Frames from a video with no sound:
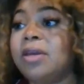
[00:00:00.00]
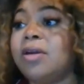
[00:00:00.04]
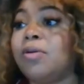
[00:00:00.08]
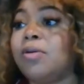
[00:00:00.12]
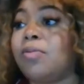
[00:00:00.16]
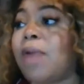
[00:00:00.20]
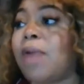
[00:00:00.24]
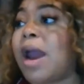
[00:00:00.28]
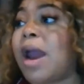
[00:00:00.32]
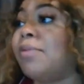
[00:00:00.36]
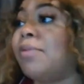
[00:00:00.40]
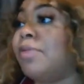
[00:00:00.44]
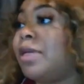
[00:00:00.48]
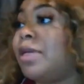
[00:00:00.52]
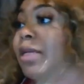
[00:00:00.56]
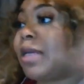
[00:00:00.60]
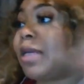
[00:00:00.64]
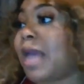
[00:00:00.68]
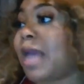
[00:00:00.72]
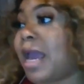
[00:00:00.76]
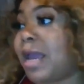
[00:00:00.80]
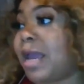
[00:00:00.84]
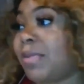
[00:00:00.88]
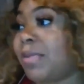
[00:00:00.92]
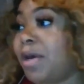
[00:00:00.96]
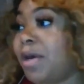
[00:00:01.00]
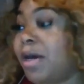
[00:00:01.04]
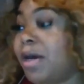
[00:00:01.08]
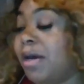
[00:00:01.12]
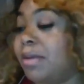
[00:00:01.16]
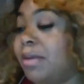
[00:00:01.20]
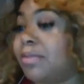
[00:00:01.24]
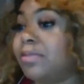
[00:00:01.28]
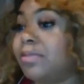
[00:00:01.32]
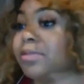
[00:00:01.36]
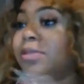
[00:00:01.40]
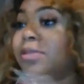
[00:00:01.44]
right? We came up.